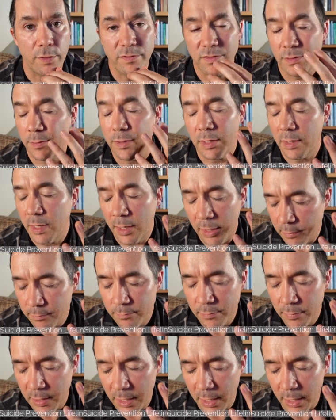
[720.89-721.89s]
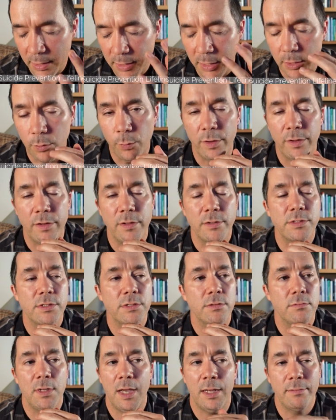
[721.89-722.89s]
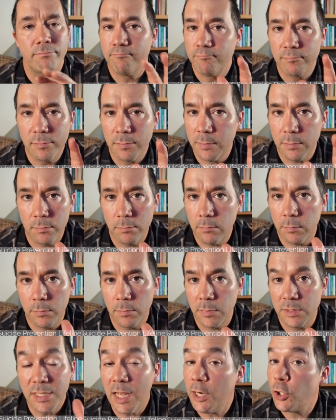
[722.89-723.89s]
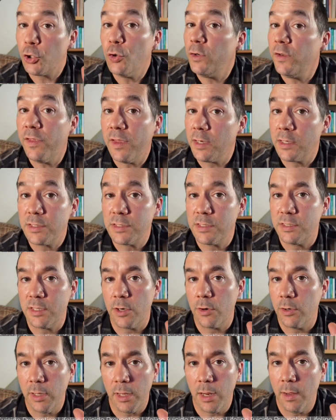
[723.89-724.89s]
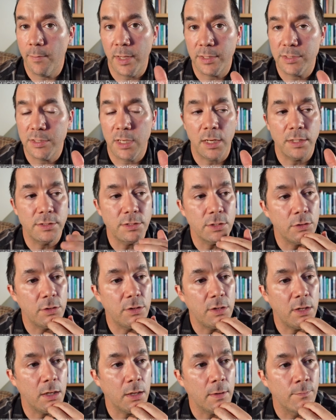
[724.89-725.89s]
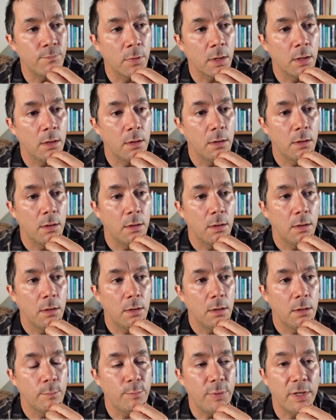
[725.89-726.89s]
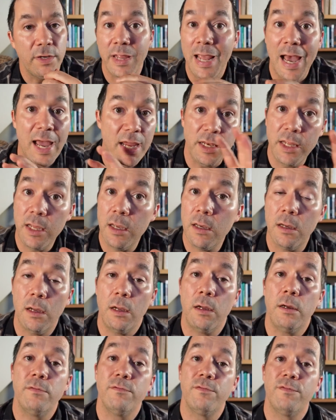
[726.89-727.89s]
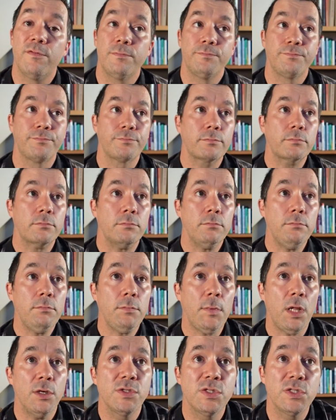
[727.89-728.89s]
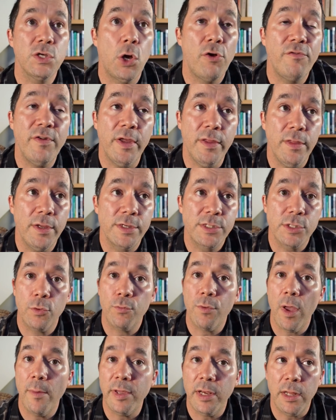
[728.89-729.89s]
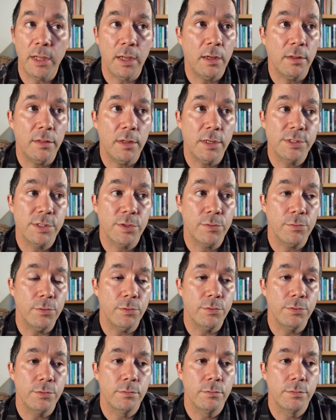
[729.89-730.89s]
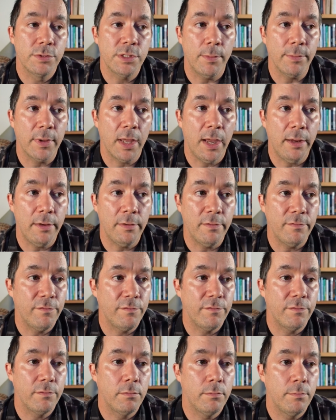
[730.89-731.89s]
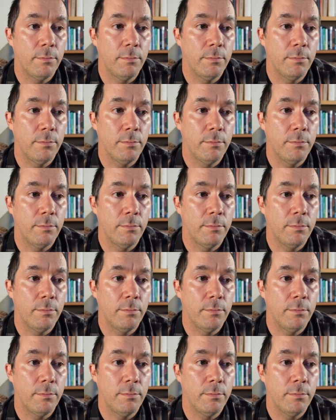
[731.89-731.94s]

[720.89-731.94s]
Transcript: with, something that I deal with. It's not a good thing necessarily. I'm not saying it's a good thing, but the idea of solving this or remedying this through some kind of